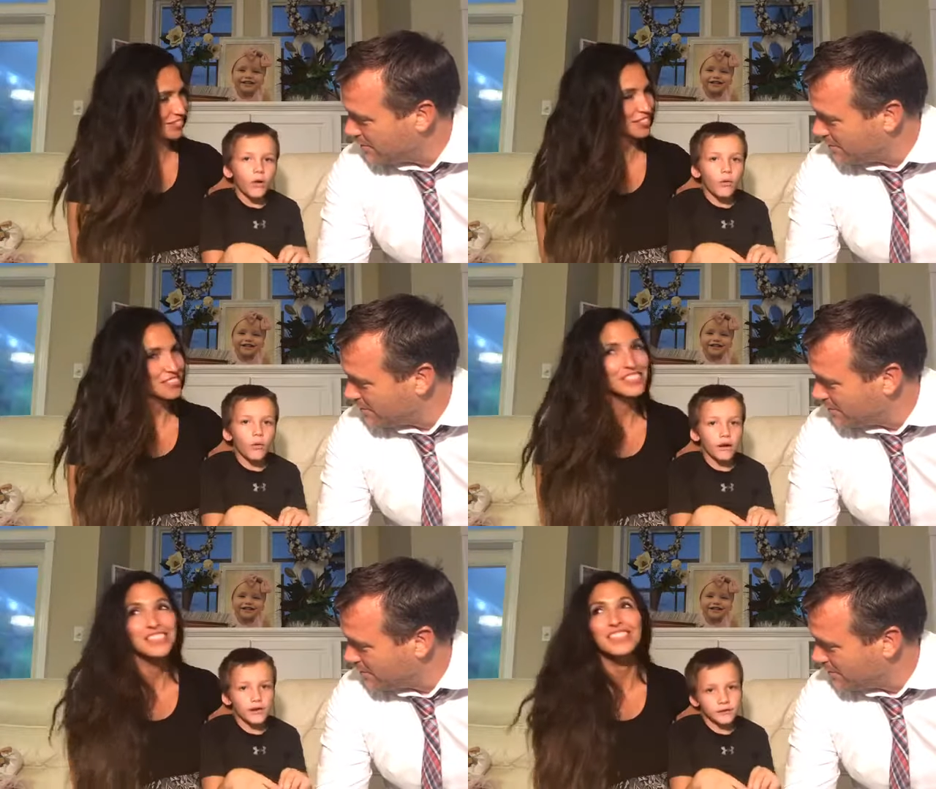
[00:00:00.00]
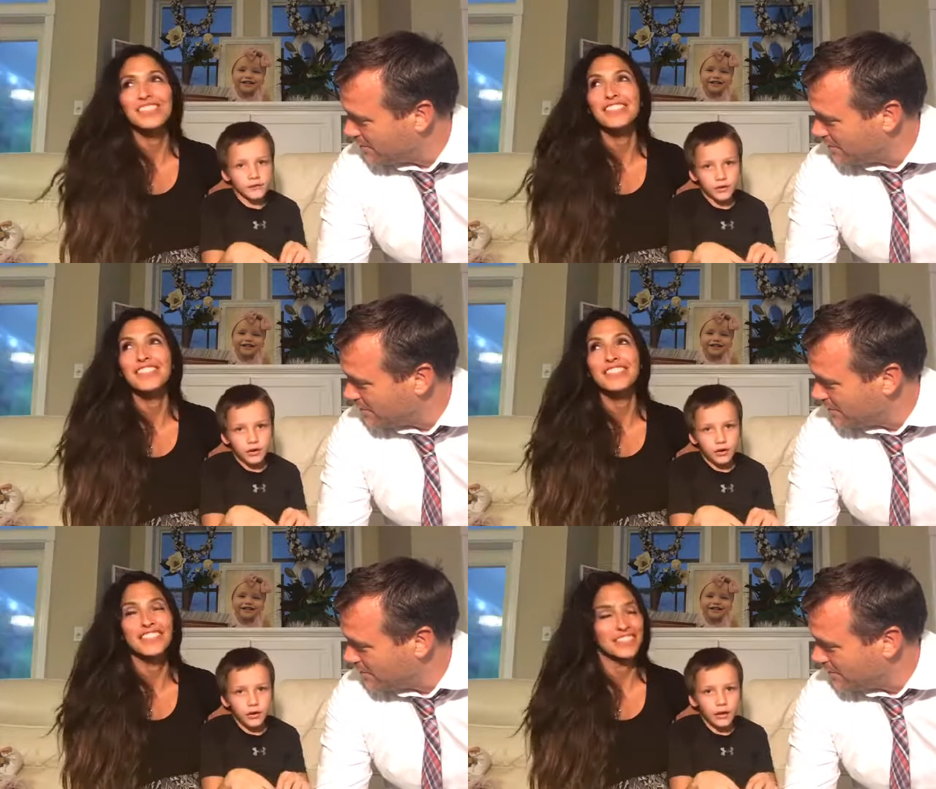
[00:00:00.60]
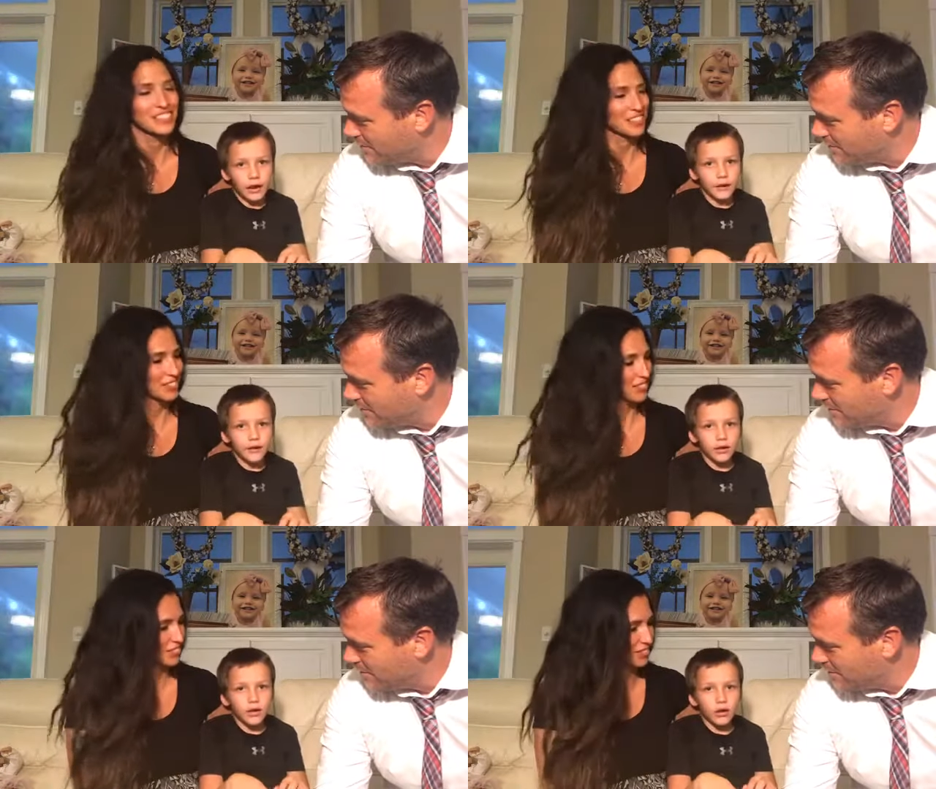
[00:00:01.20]
Speaker 1: what is your like
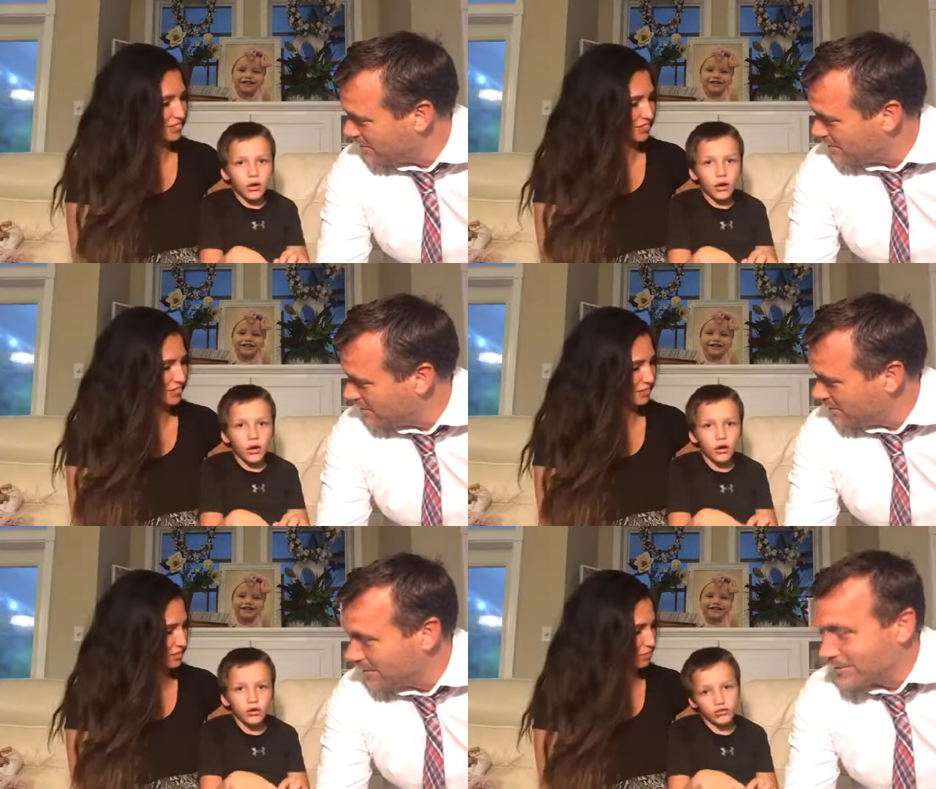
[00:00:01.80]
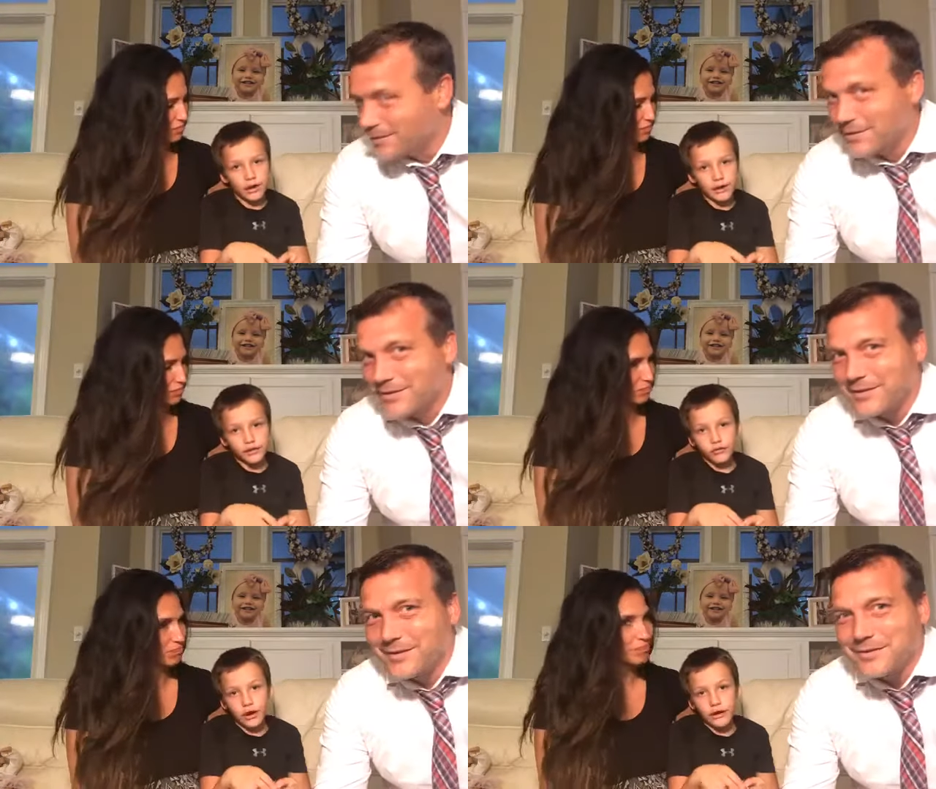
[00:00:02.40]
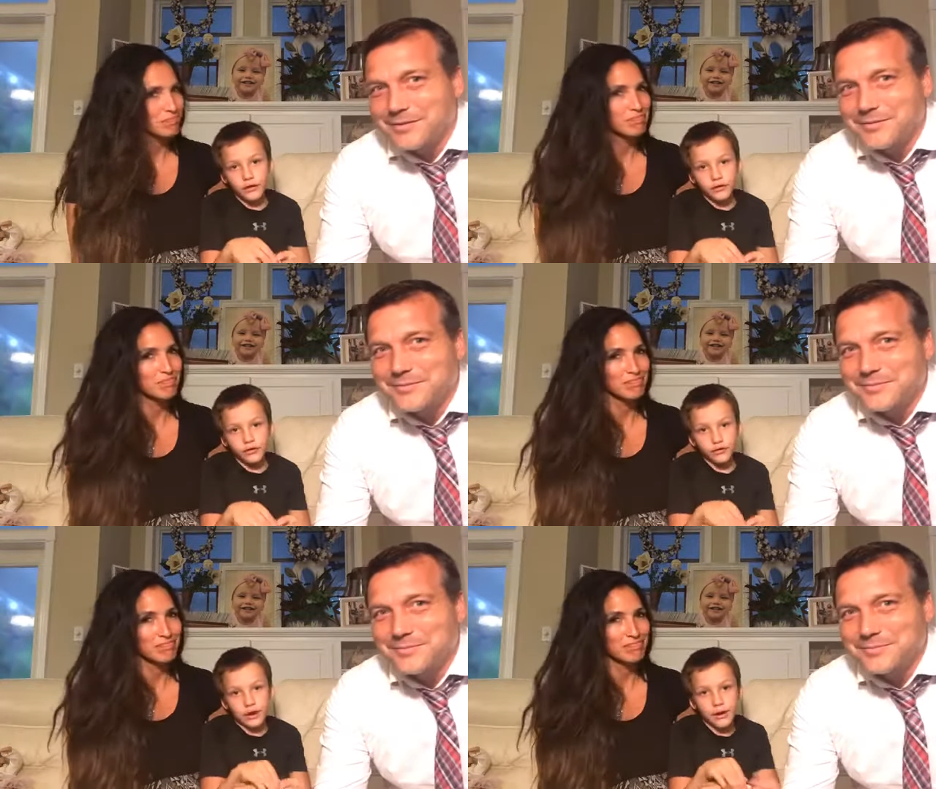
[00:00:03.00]
uh, great great
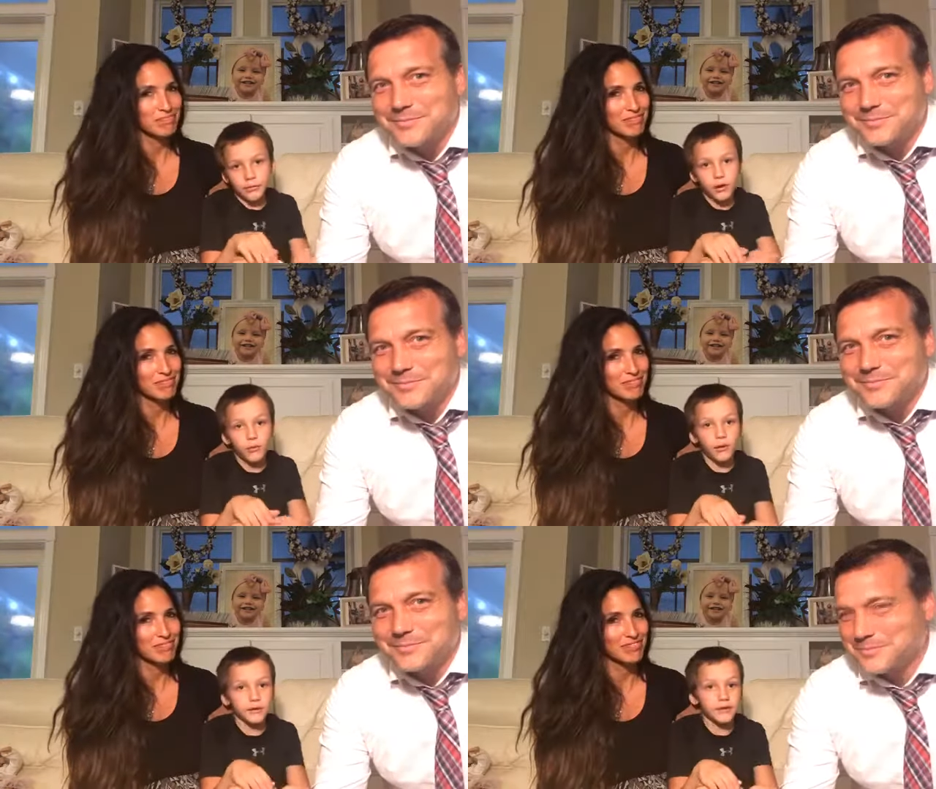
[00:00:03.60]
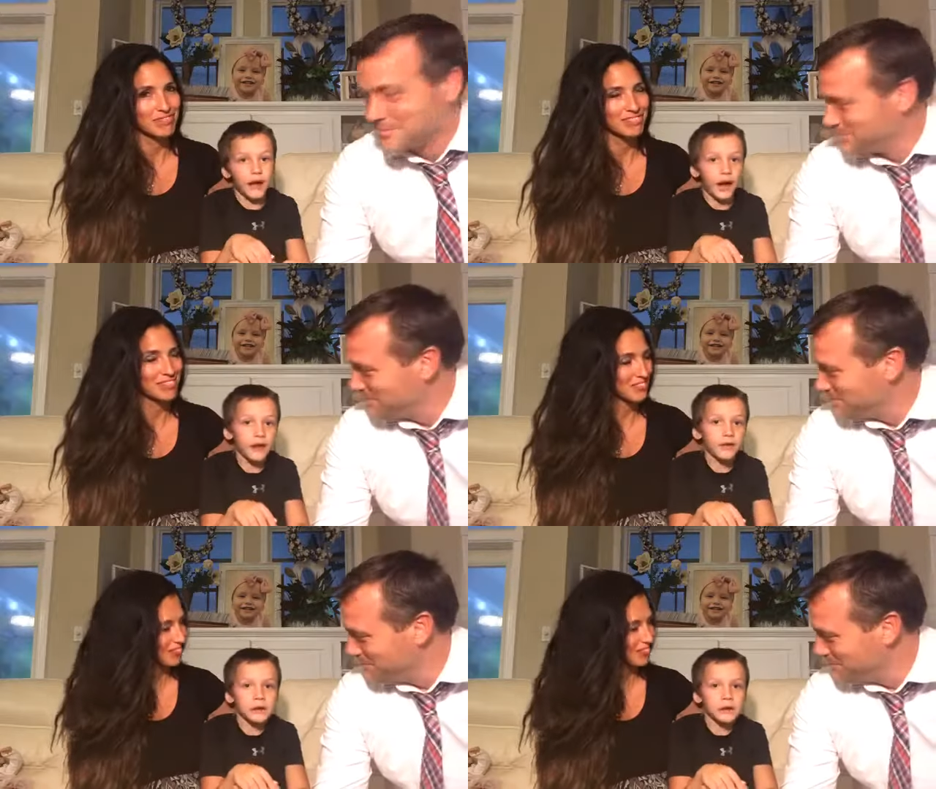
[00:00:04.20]
grandma what died